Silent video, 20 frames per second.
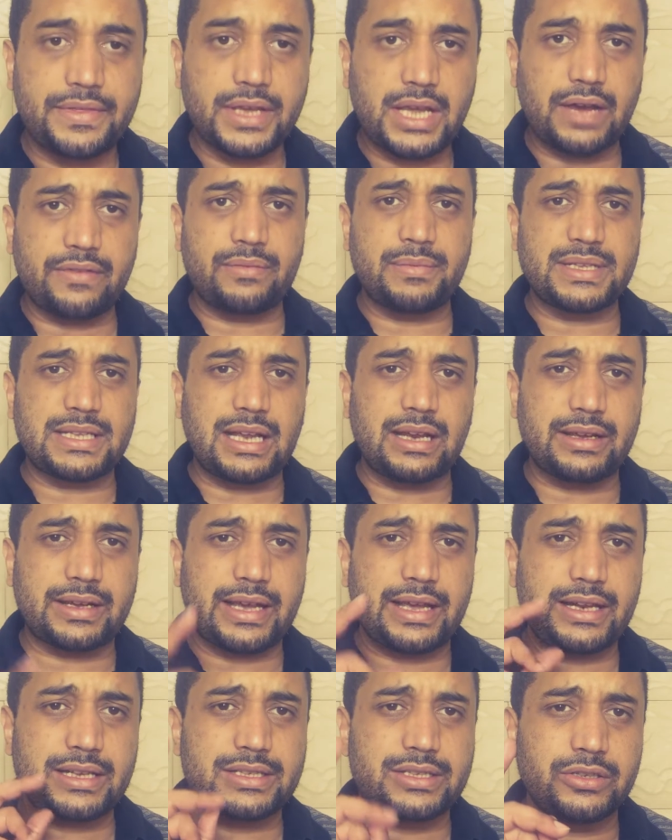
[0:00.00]
The government
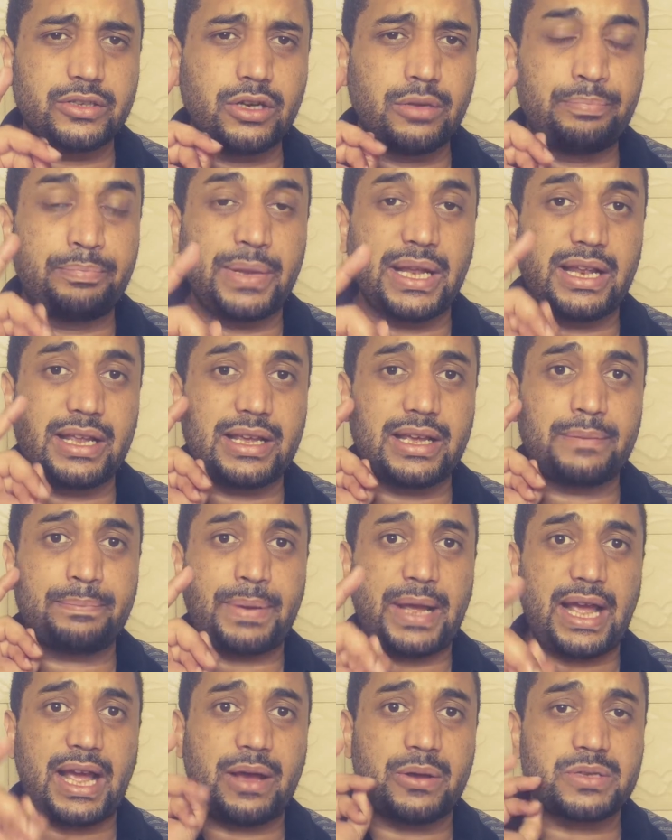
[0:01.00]
allocated £2 billion
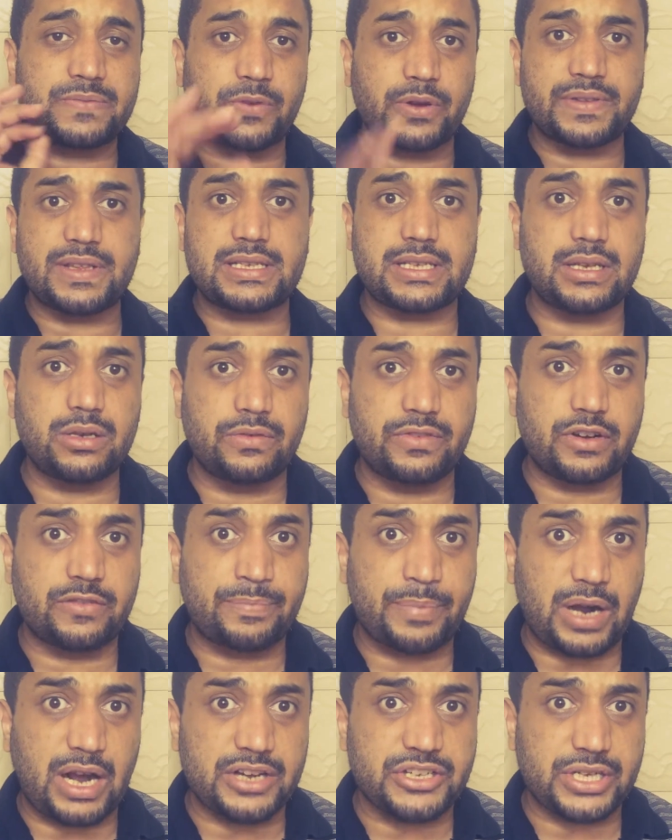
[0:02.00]
for this
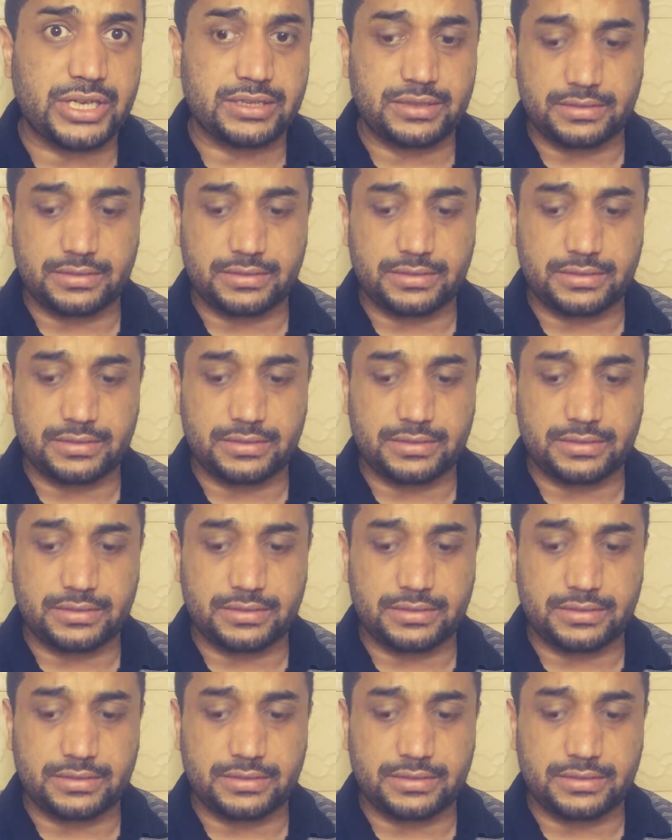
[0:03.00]
innovative project.